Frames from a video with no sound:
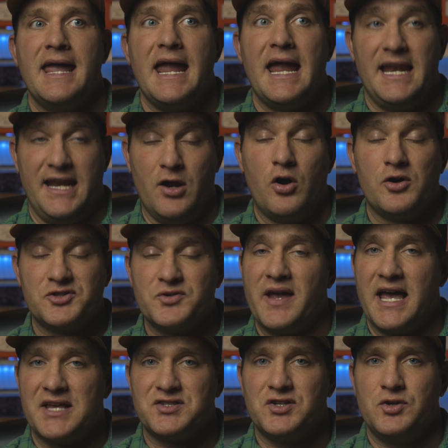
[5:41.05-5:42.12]
and it also
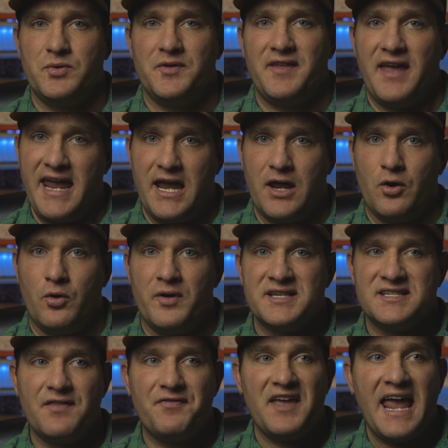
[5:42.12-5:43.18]
has to do with the handle,
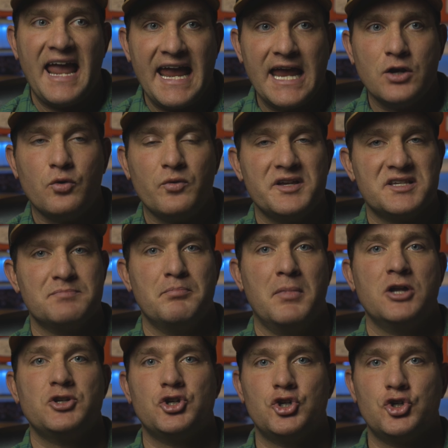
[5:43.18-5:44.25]
is that the handle is
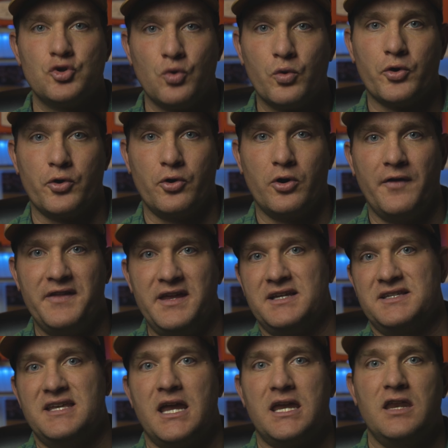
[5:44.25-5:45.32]
much shorter on the
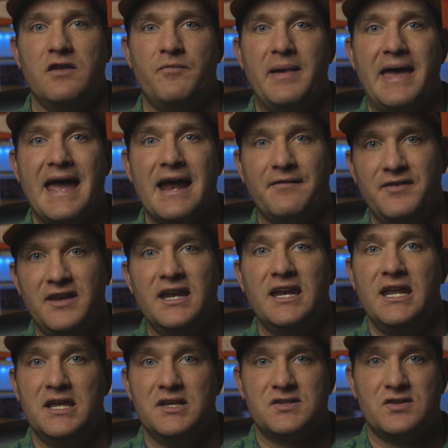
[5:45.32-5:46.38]
executive bag than
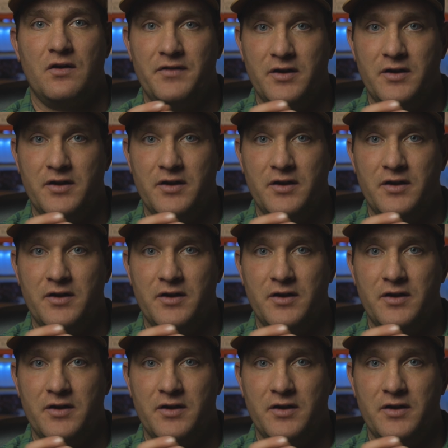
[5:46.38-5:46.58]
it is on